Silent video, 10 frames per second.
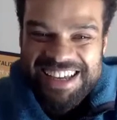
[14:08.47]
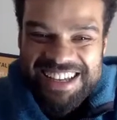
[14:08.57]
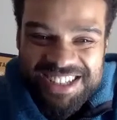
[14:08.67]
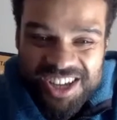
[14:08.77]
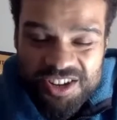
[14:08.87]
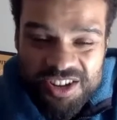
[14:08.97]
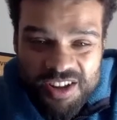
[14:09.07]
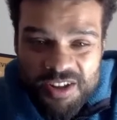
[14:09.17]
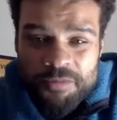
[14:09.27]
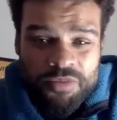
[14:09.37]
So
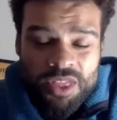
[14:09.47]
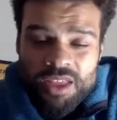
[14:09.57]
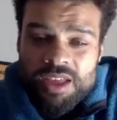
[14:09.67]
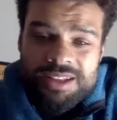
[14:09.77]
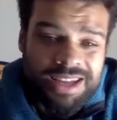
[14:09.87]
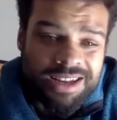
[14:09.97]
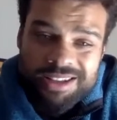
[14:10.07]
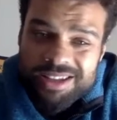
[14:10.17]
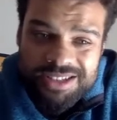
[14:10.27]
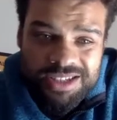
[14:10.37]

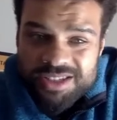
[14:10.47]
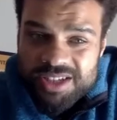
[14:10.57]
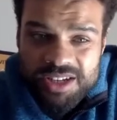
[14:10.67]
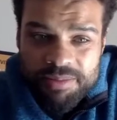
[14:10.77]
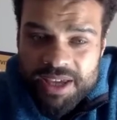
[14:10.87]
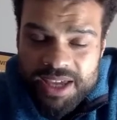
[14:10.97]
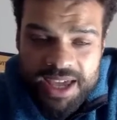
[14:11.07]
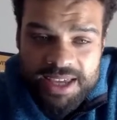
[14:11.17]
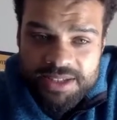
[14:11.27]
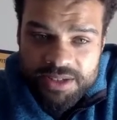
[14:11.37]
Dan, it's just going to be a
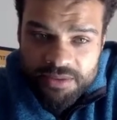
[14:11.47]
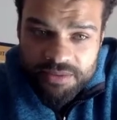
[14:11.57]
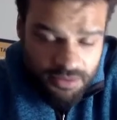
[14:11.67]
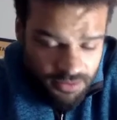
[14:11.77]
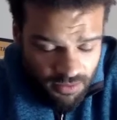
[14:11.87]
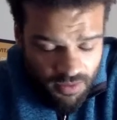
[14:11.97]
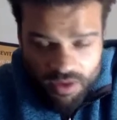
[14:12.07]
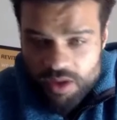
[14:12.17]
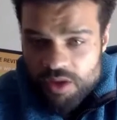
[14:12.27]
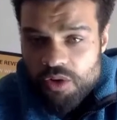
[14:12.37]
case of
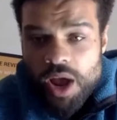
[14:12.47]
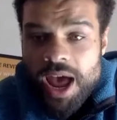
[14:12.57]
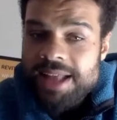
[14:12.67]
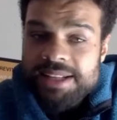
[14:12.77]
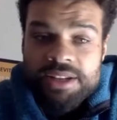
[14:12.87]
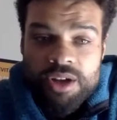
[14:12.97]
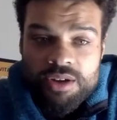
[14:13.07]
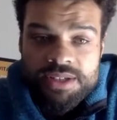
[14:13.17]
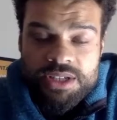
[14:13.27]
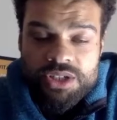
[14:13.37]
adding
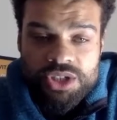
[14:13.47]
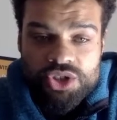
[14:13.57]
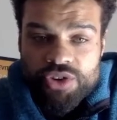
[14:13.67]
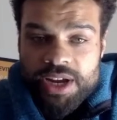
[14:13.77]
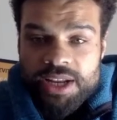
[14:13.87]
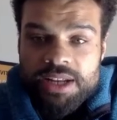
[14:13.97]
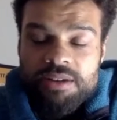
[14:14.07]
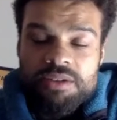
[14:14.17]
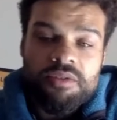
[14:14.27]
those into your training.